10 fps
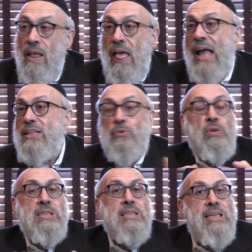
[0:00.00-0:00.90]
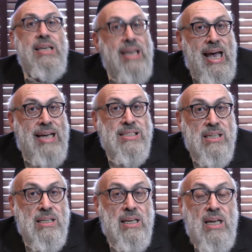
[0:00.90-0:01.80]
And the reason he has
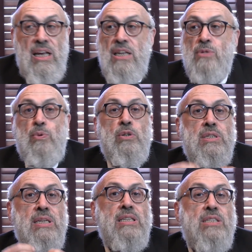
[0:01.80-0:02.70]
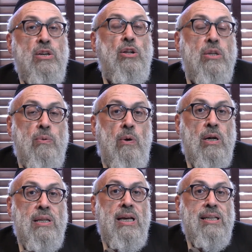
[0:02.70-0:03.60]
it is because he's the only one